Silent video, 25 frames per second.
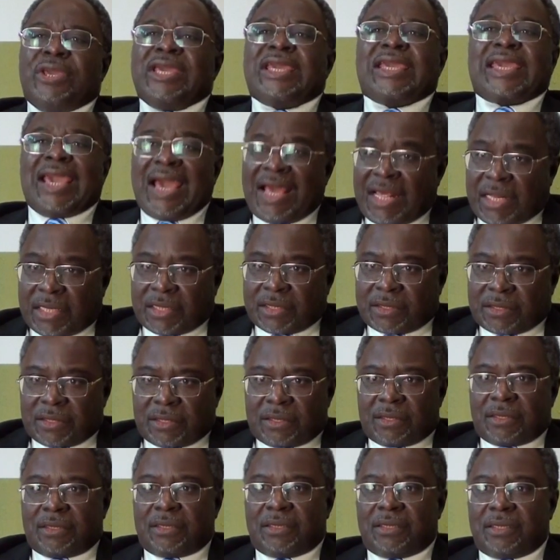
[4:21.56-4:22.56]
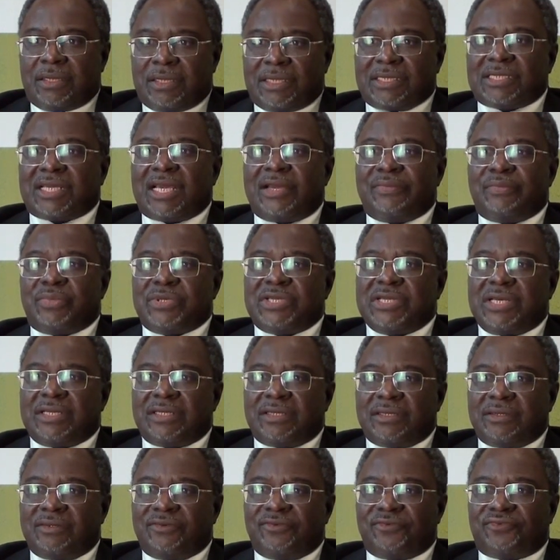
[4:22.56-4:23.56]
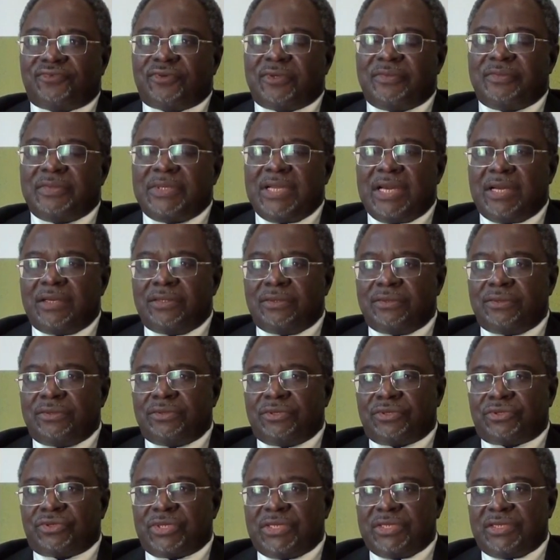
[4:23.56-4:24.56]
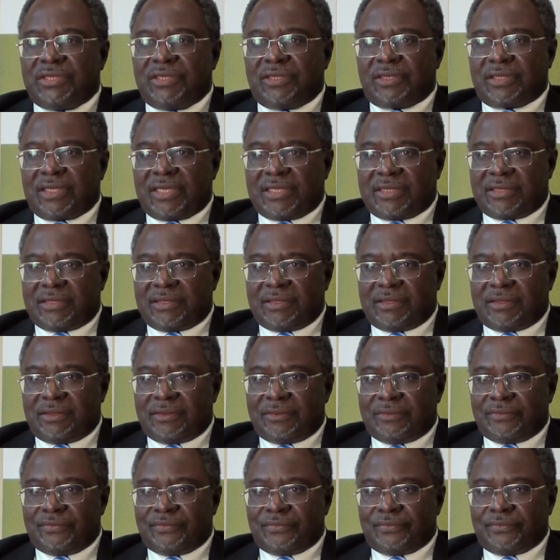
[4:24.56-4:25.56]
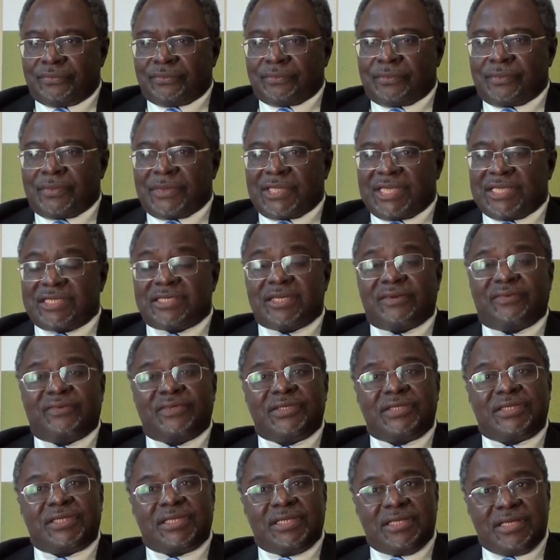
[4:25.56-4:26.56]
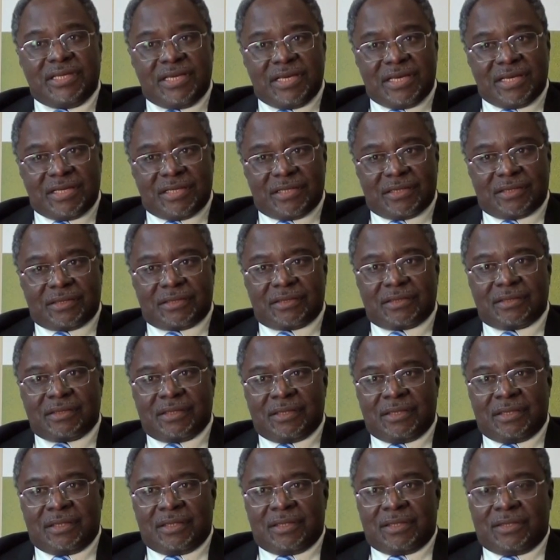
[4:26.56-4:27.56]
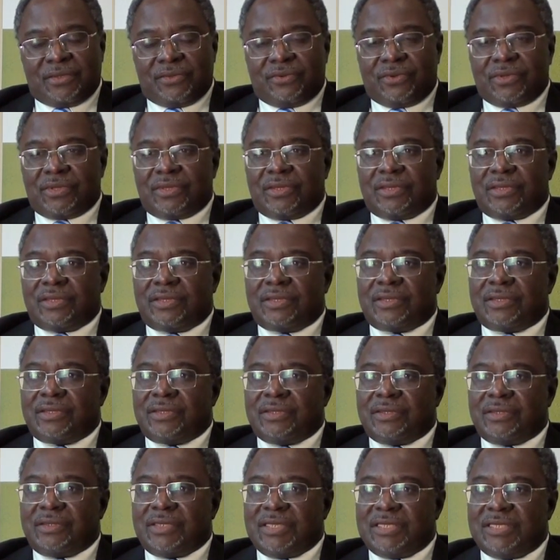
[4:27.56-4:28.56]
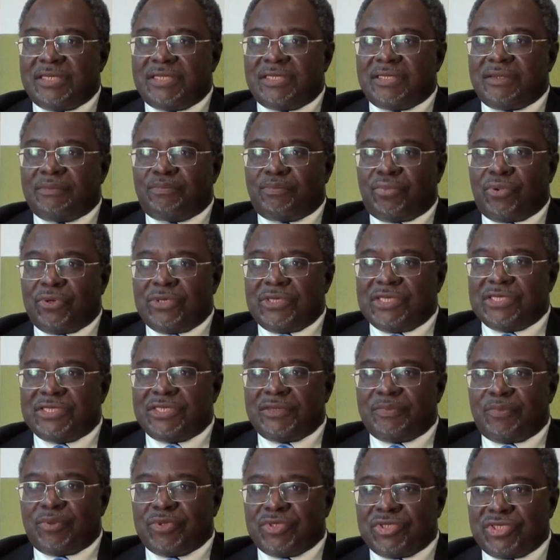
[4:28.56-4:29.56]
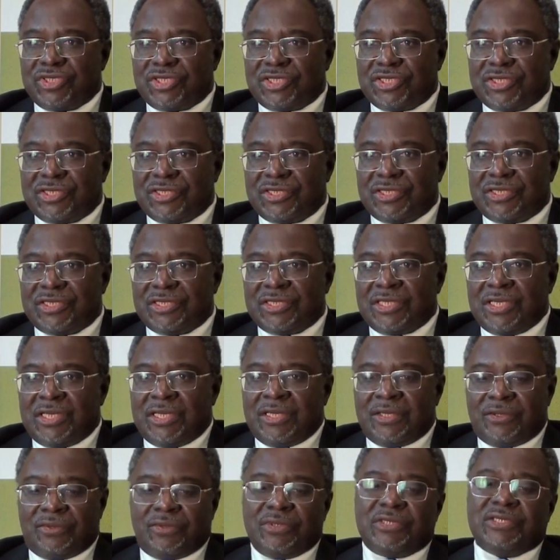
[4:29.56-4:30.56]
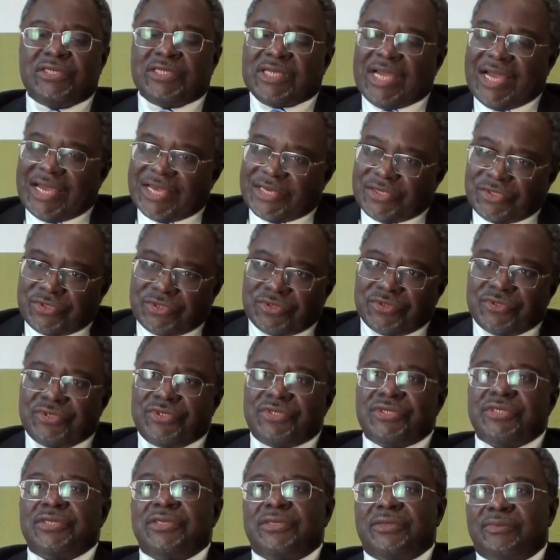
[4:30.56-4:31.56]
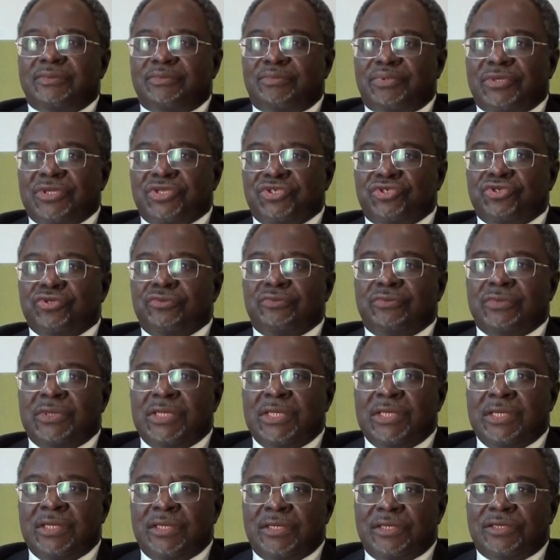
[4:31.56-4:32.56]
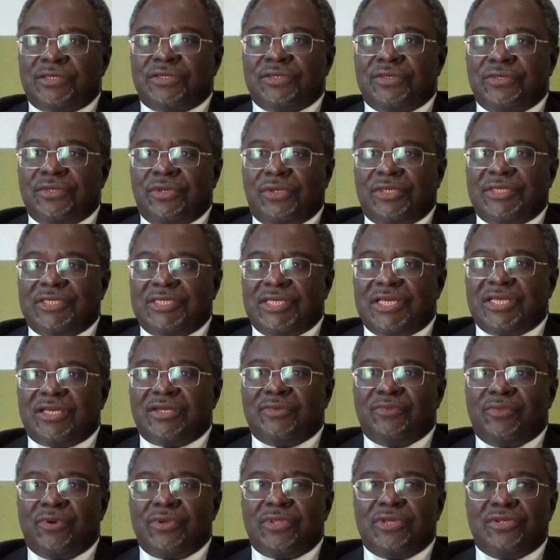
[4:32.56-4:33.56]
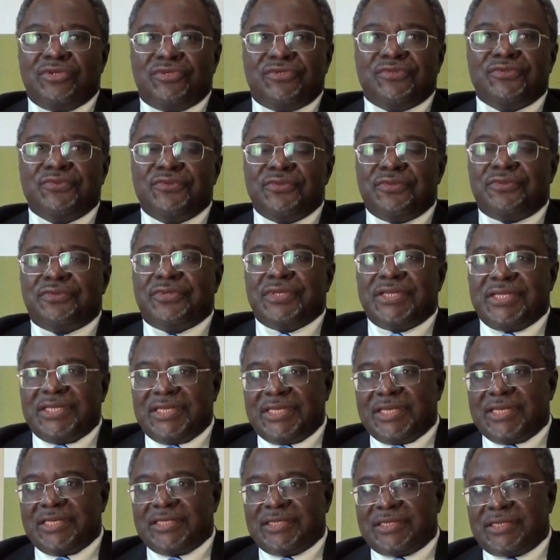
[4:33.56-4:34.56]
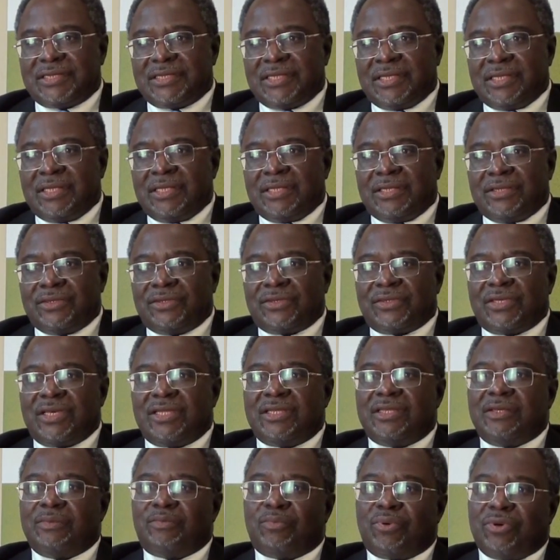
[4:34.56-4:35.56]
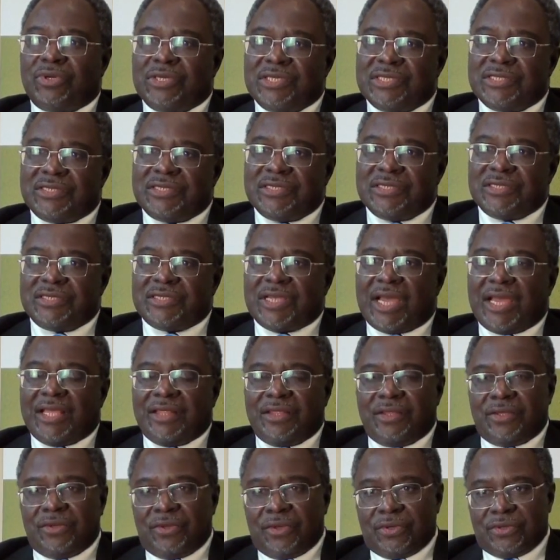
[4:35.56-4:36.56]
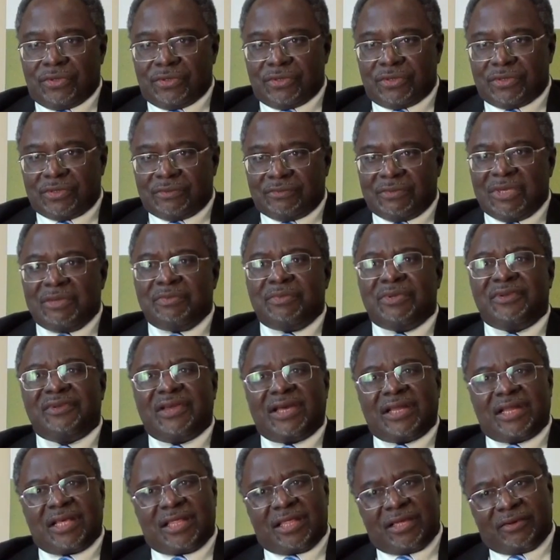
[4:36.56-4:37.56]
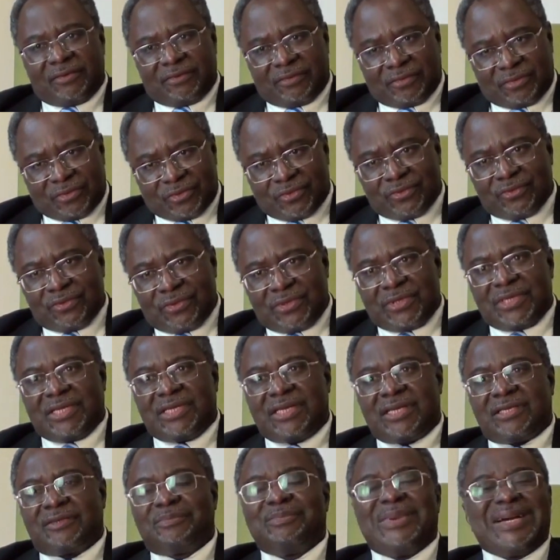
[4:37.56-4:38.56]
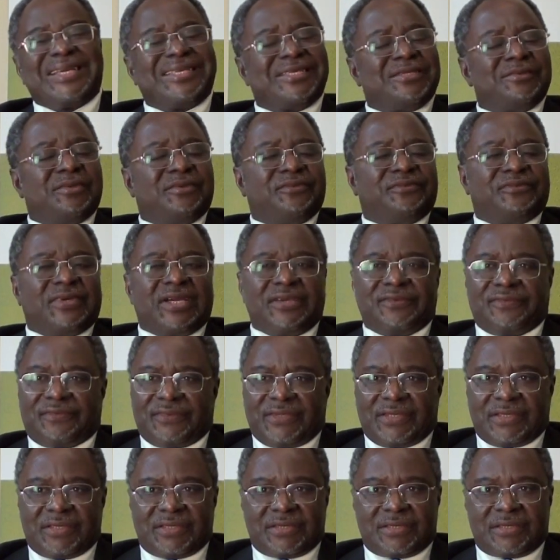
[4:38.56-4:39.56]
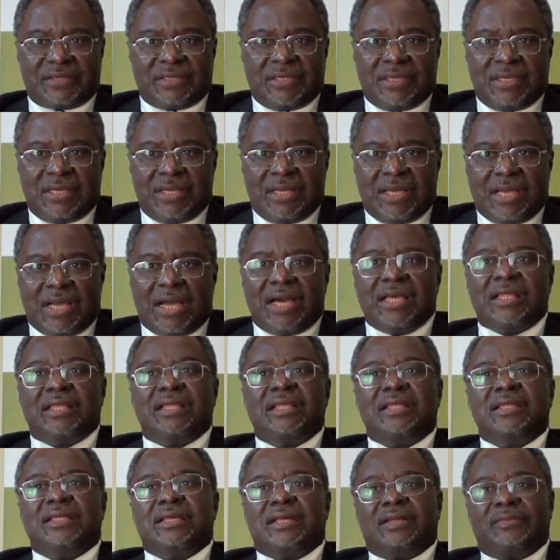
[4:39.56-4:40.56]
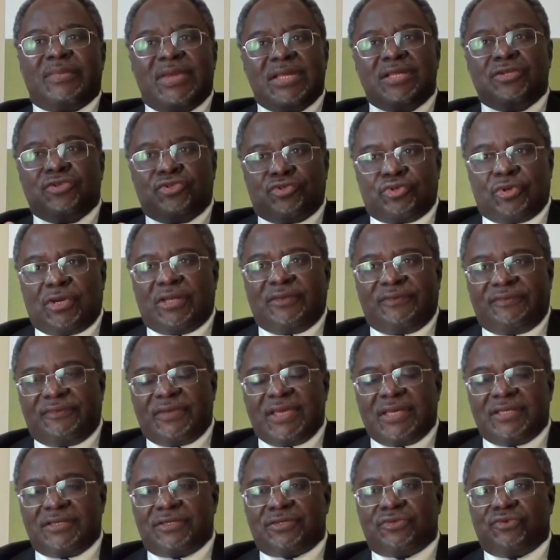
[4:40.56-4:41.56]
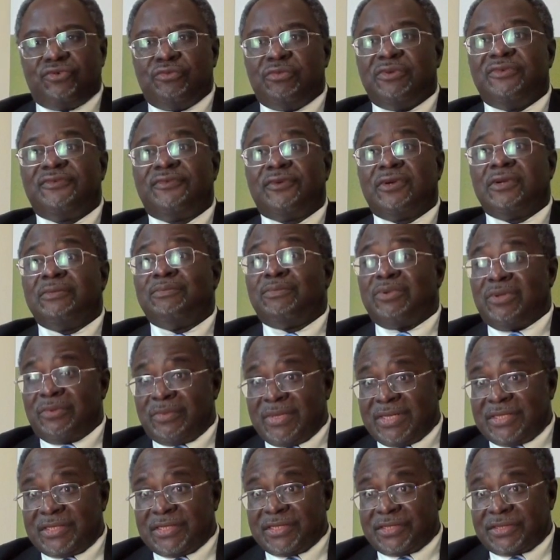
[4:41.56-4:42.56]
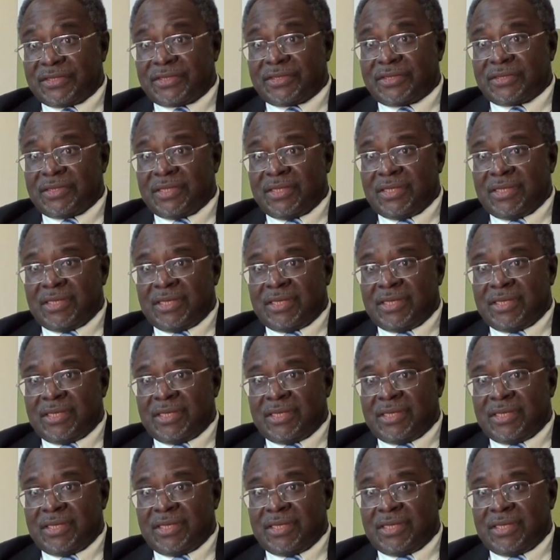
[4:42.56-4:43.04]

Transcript: we can. It can be done from now to 2030, 17 years, with these policy positions, which I should presume should not take more than two, three years to get the policies and the laws, maybe another two, three years, maximum five years, and then the remaining 12 years will be for implementation.